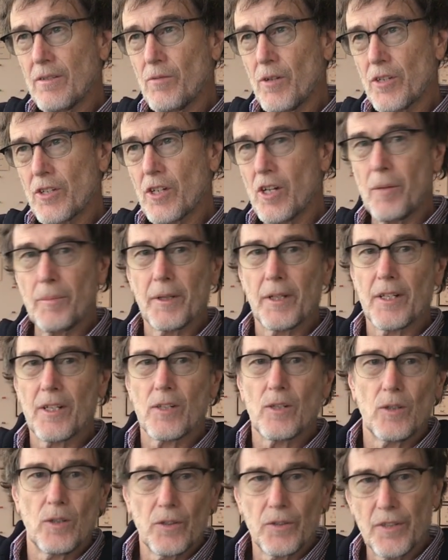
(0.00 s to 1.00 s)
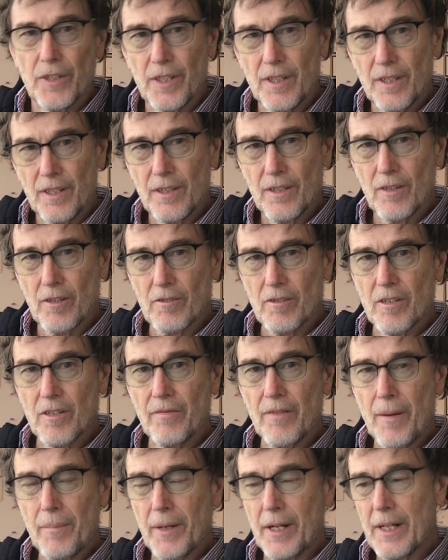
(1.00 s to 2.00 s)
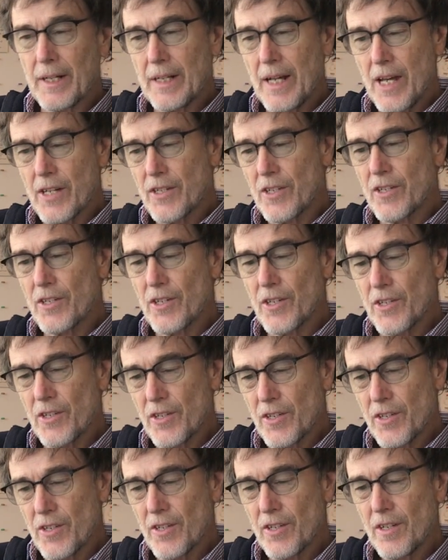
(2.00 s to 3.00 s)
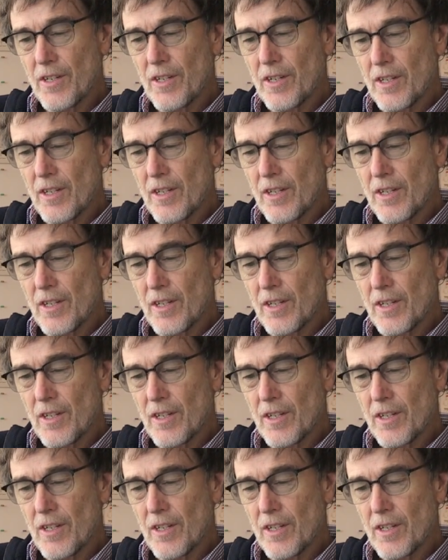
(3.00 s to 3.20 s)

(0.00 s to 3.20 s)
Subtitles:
what's commonly called the doctrine of apokatastasis,